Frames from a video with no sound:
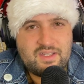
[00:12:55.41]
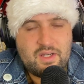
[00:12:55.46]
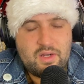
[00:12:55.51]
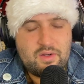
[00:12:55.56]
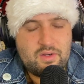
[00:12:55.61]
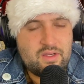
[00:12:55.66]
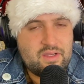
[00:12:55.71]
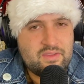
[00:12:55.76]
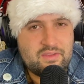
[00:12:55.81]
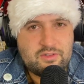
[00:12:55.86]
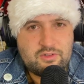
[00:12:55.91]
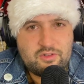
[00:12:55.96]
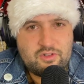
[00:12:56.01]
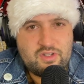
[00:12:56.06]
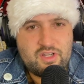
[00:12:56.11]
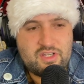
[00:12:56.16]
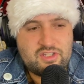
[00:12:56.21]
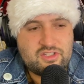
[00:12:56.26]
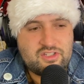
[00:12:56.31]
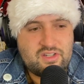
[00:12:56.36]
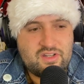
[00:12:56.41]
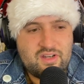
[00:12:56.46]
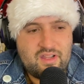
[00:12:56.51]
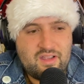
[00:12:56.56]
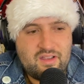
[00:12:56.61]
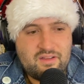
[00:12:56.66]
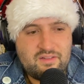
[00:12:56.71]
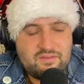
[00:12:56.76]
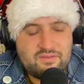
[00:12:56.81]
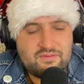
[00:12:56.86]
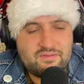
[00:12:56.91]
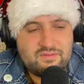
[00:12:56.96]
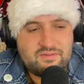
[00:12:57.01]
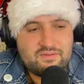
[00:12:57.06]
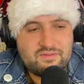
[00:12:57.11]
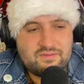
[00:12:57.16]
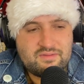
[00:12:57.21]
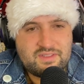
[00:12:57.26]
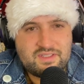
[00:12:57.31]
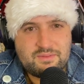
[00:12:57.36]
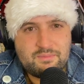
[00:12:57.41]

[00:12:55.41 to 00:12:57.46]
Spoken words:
you know, in the tradition of